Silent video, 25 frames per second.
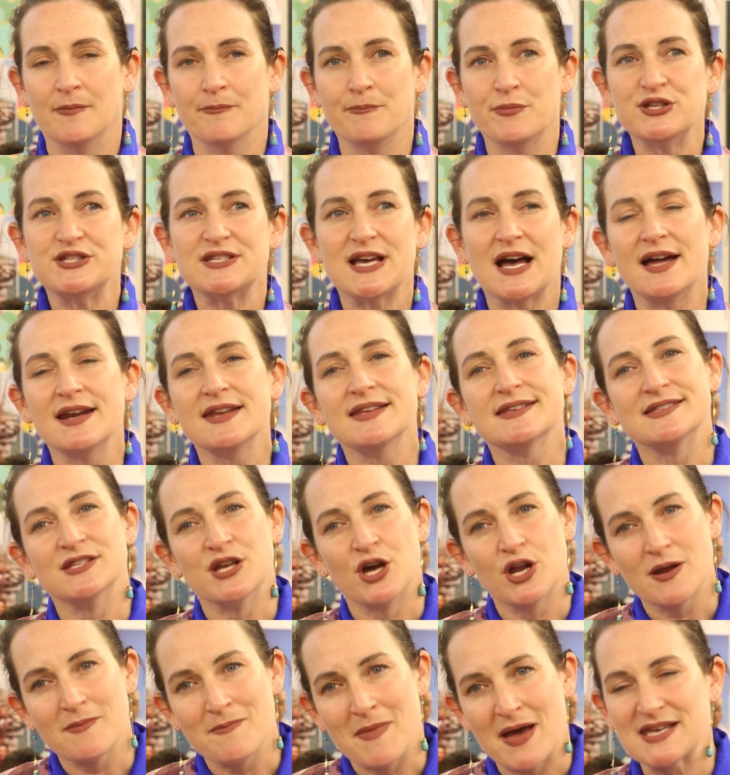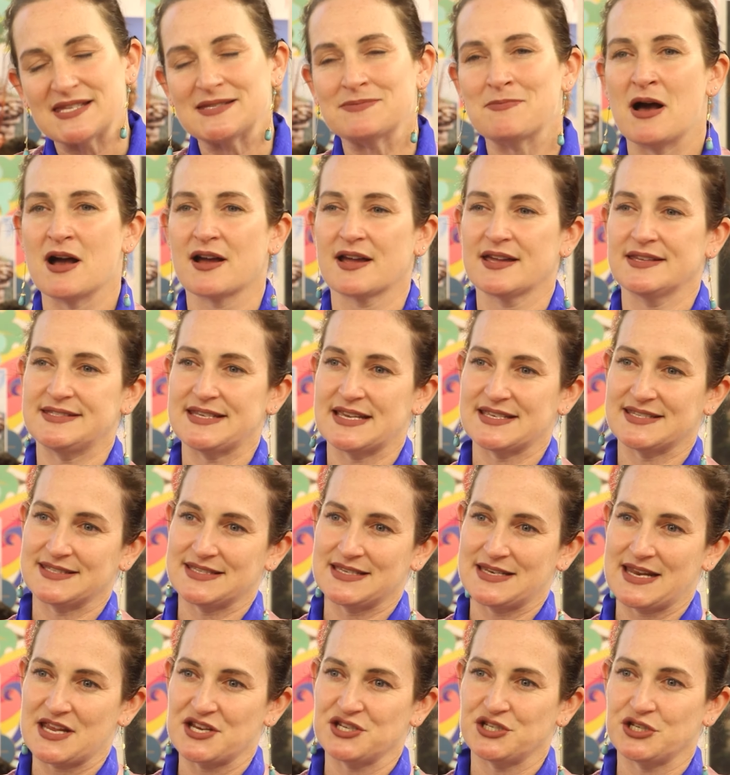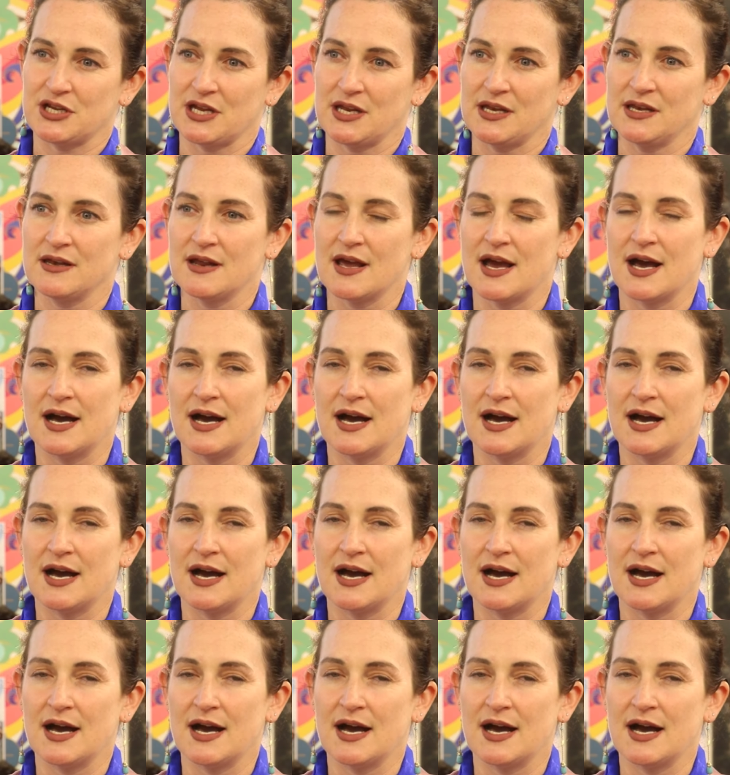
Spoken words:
Bhutan is not a mass market destination.